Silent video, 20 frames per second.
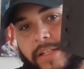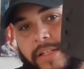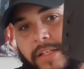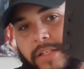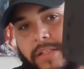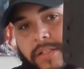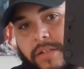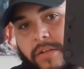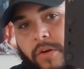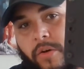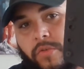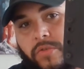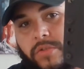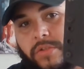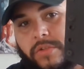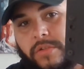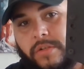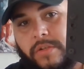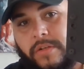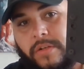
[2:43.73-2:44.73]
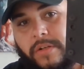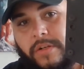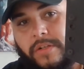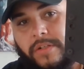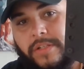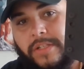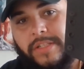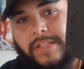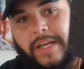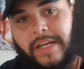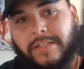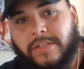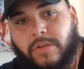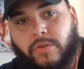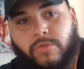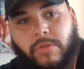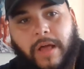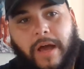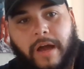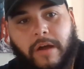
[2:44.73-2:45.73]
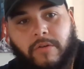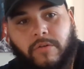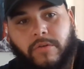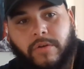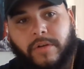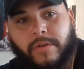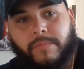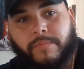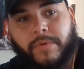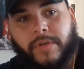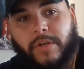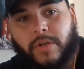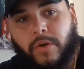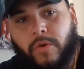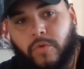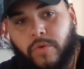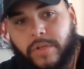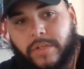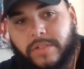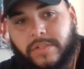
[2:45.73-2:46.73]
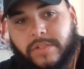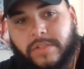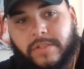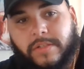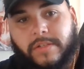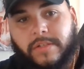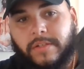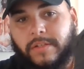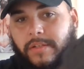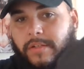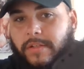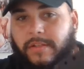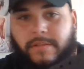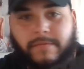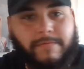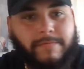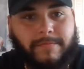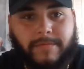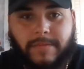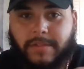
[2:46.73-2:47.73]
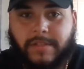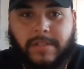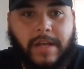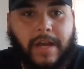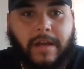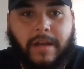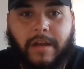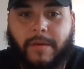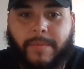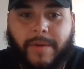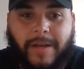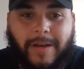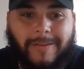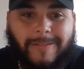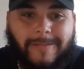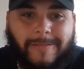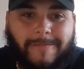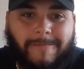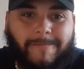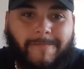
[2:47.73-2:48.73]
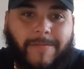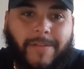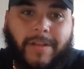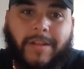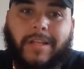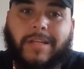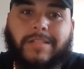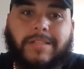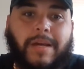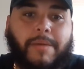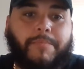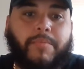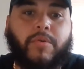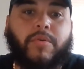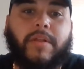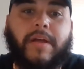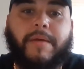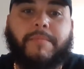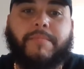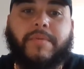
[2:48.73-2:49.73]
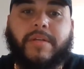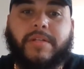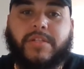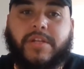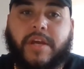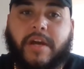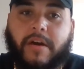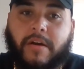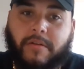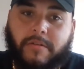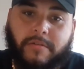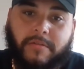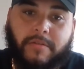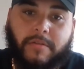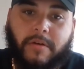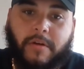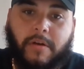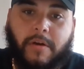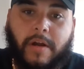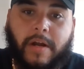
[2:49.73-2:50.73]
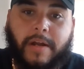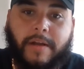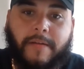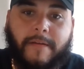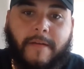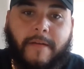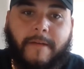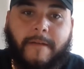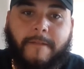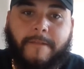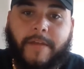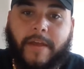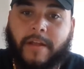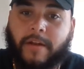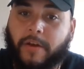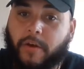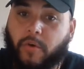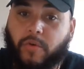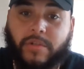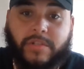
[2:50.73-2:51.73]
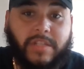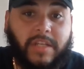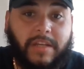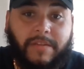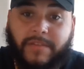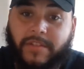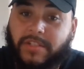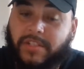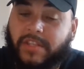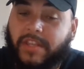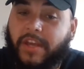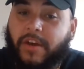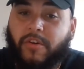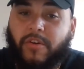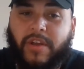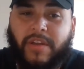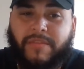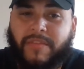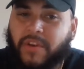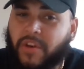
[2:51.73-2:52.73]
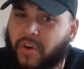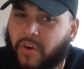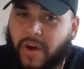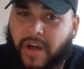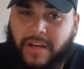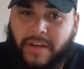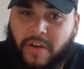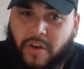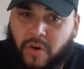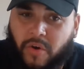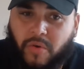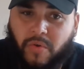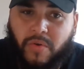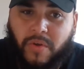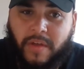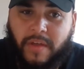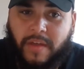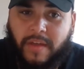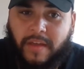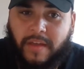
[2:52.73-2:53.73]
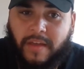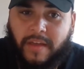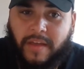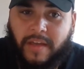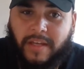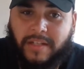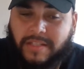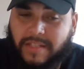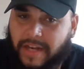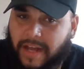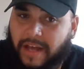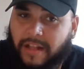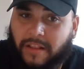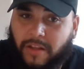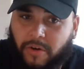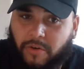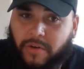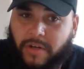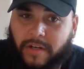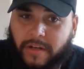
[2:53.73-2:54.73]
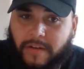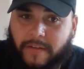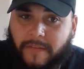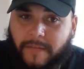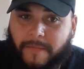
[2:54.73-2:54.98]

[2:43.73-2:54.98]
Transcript: decent holster. This has no lock on it, but notice it's not coming out unless I pull that bitch out, all right? And notice, even though I know it's not loaded,